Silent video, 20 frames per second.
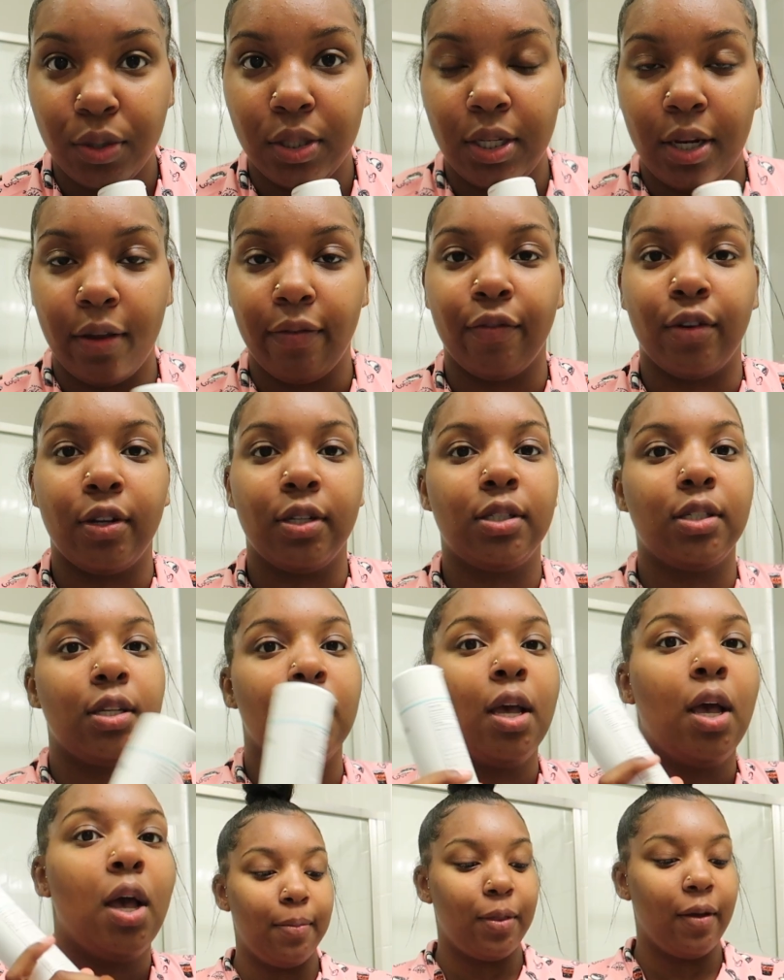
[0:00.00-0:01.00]
difference.
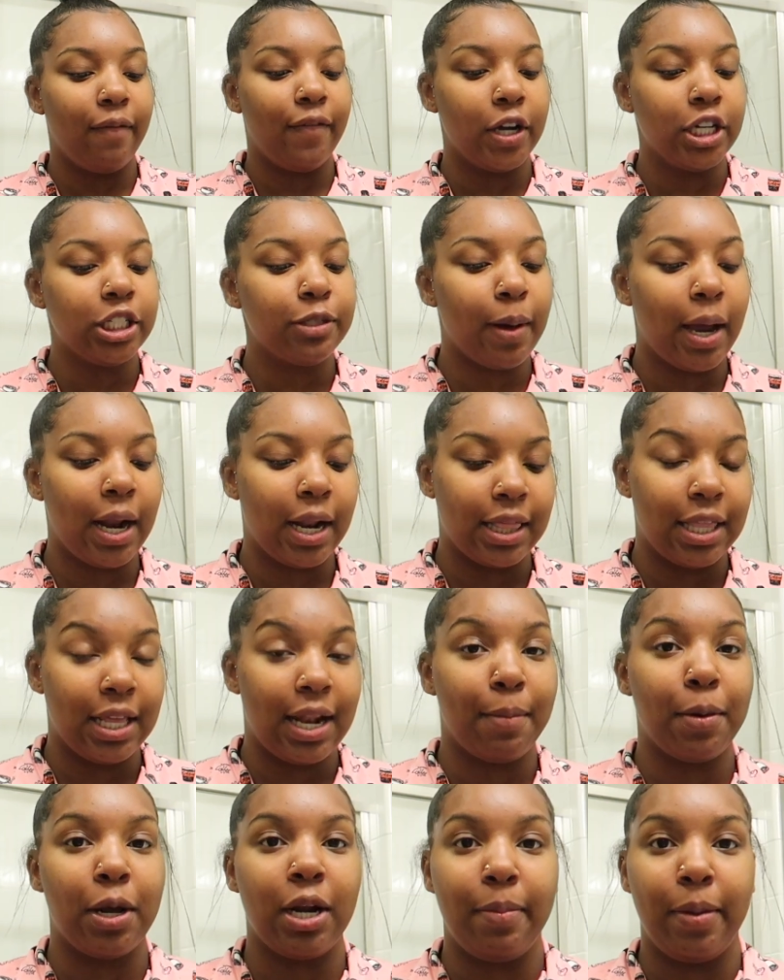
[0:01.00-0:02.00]
The first product that
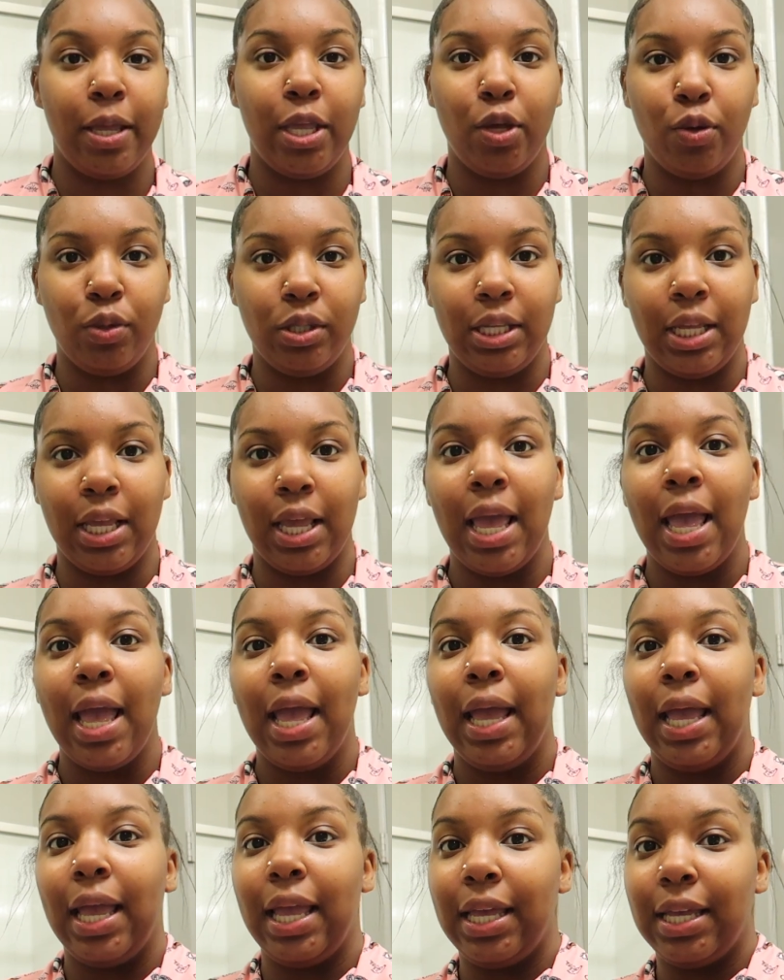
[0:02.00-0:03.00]
I'm going to be using
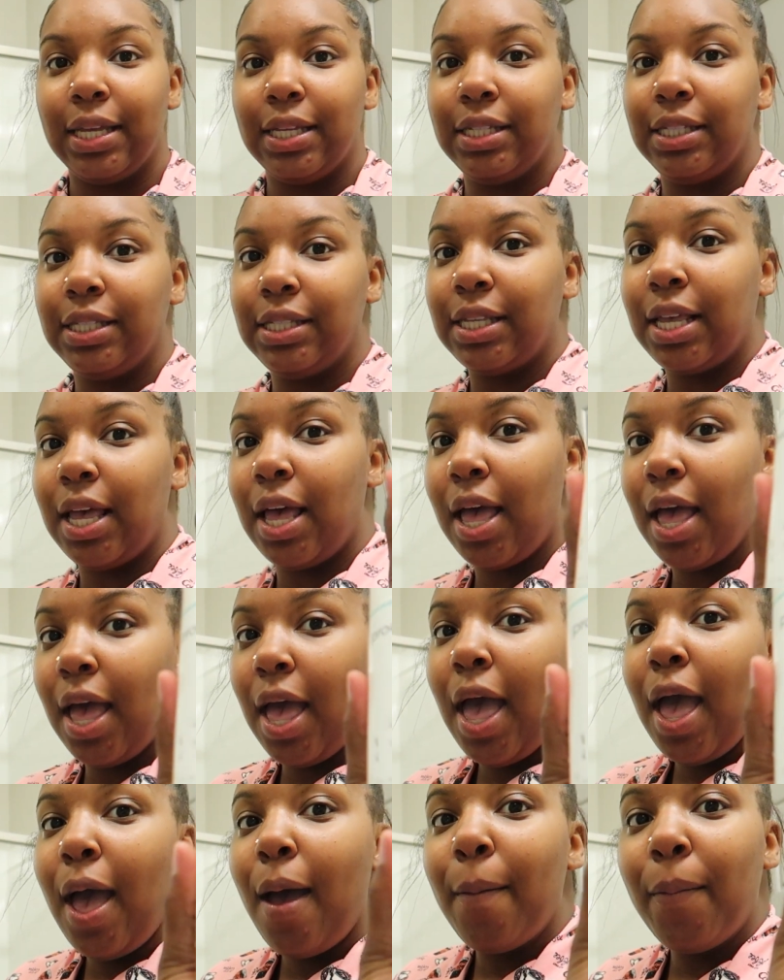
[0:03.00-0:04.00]
is
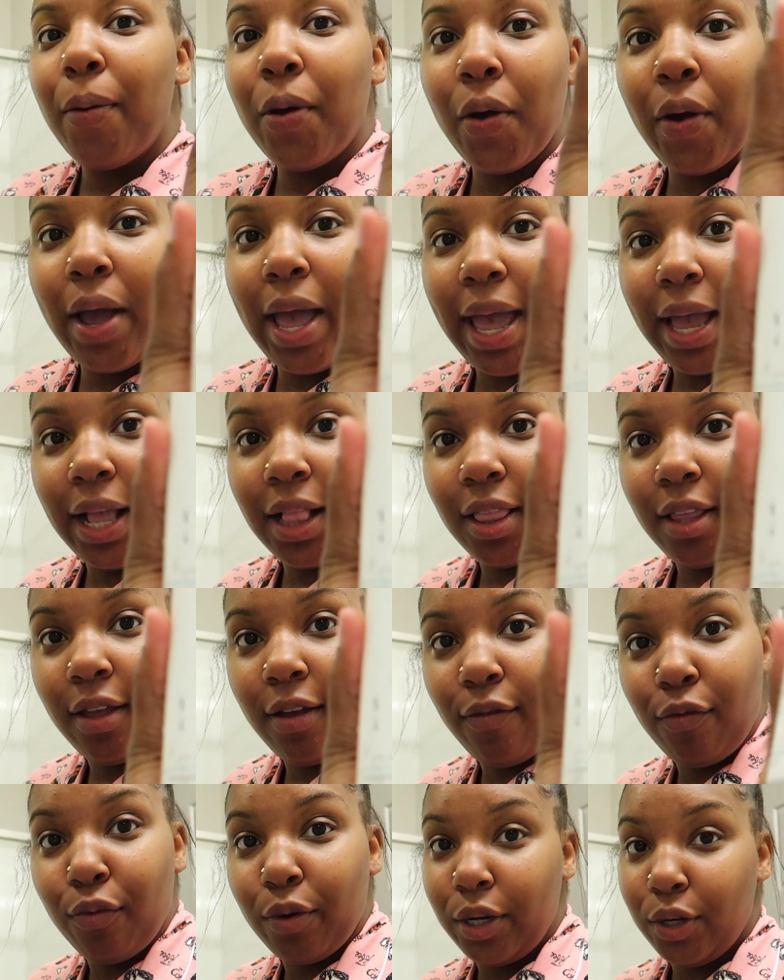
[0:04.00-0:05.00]

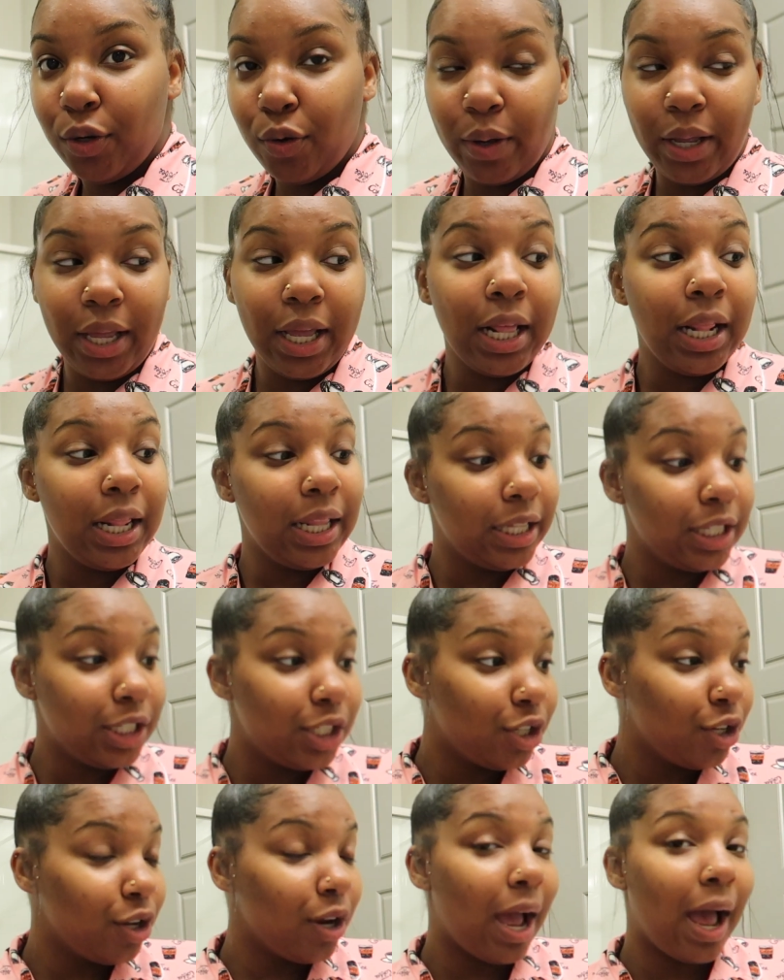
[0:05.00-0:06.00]
Proactive Renewing
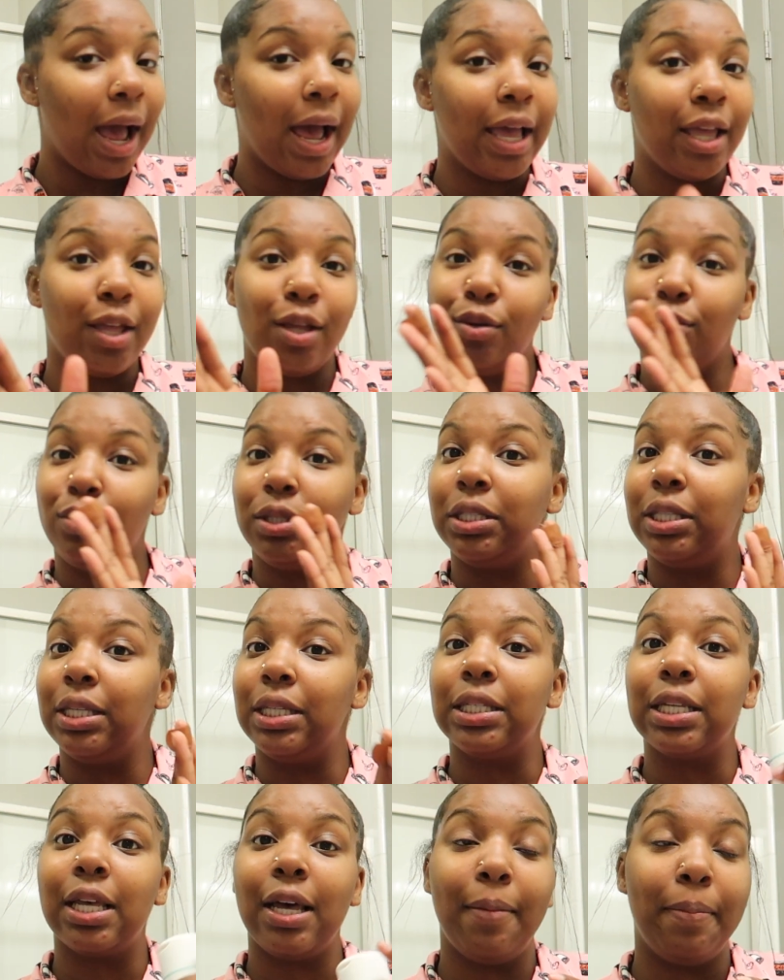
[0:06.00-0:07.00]
Cleanser. I use
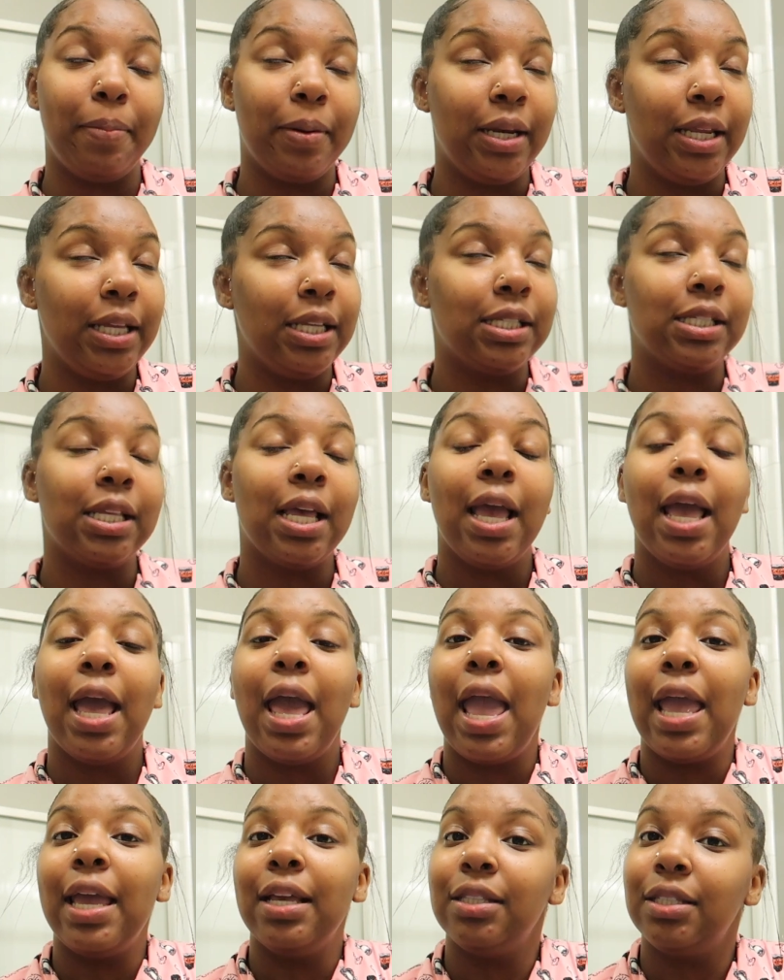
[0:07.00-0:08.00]
this company's
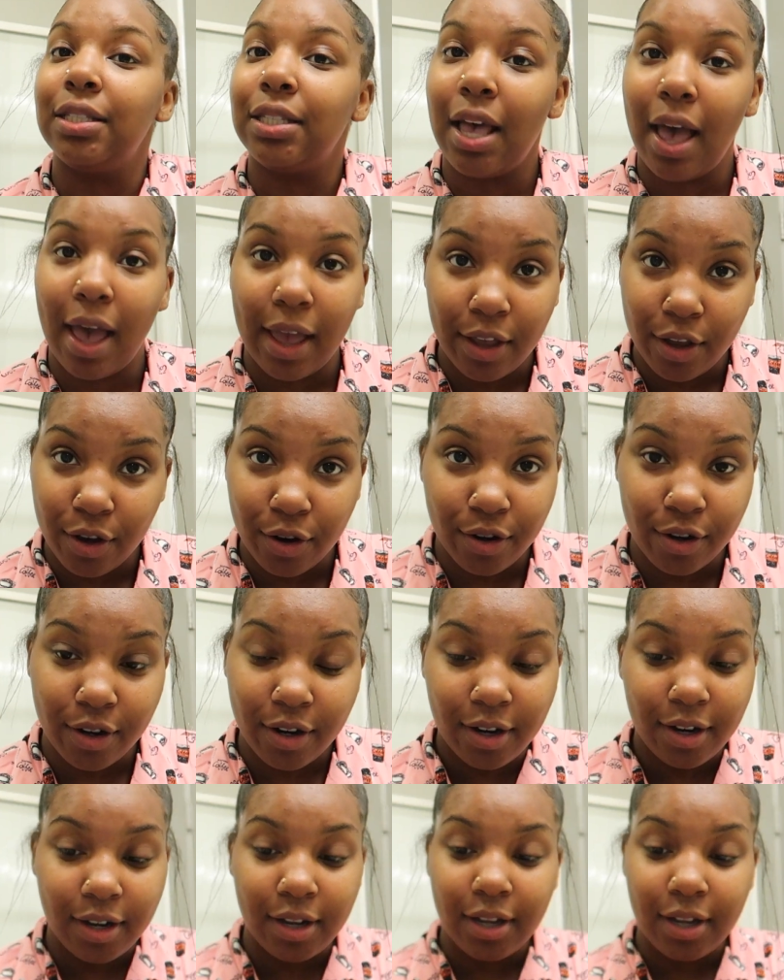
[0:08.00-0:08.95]
entire